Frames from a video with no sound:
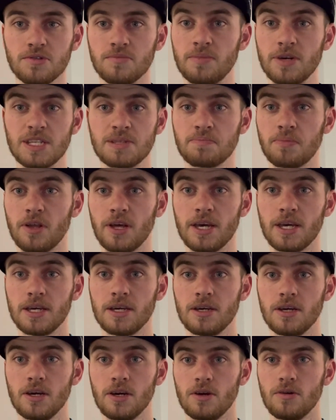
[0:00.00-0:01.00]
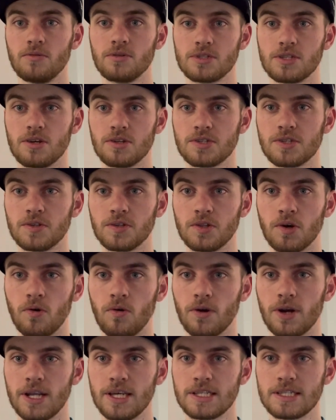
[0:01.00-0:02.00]
best play was also the
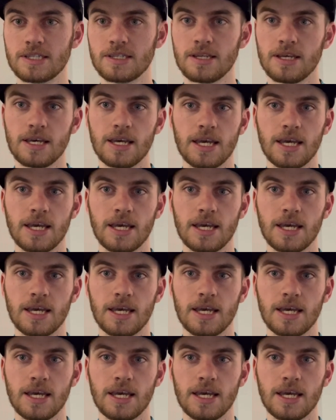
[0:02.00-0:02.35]
Hornets.